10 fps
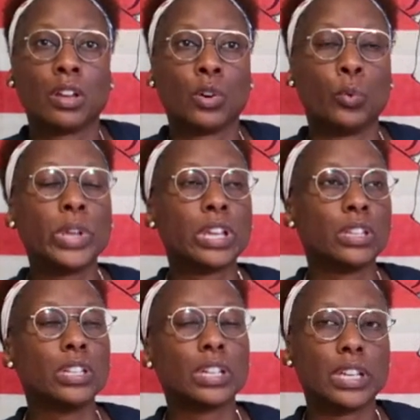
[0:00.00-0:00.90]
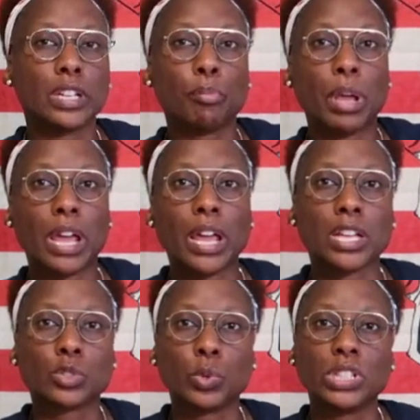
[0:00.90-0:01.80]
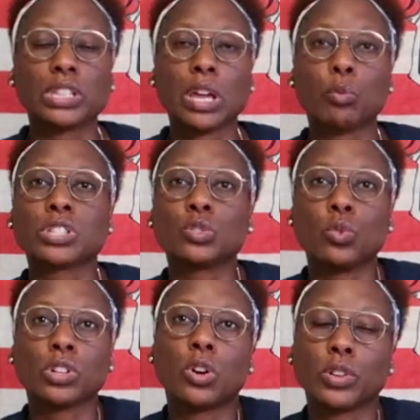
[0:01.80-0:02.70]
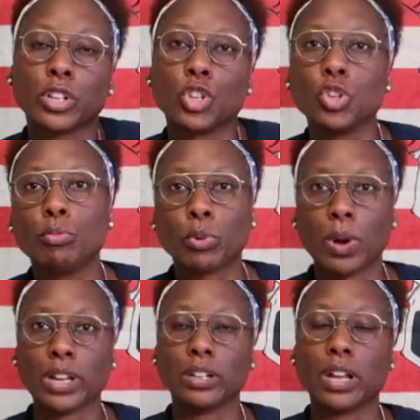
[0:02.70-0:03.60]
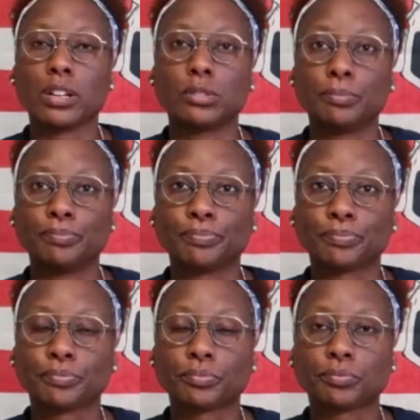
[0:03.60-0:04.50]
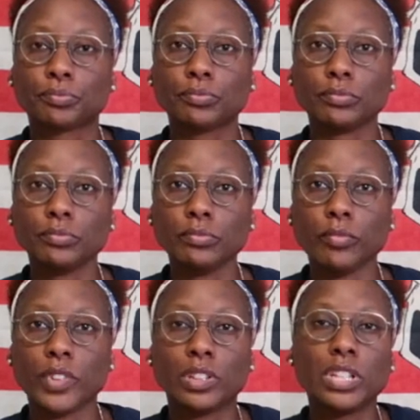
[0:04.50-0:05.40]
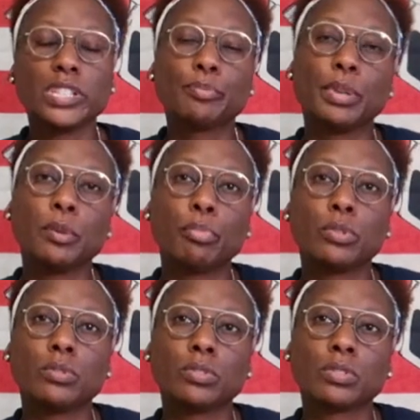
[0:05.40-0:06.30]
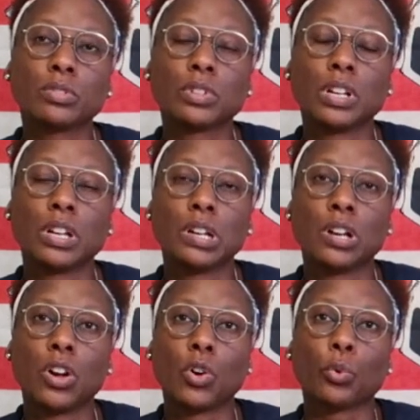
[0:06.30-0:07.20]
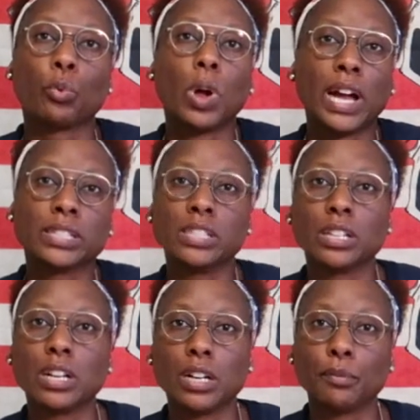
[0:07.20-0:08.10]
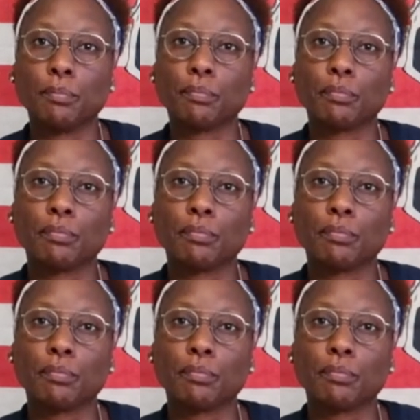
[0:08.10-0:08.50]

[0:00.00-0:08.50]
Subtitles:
We can look in the past, we look at what's going on in Cuba right now. These people rising up.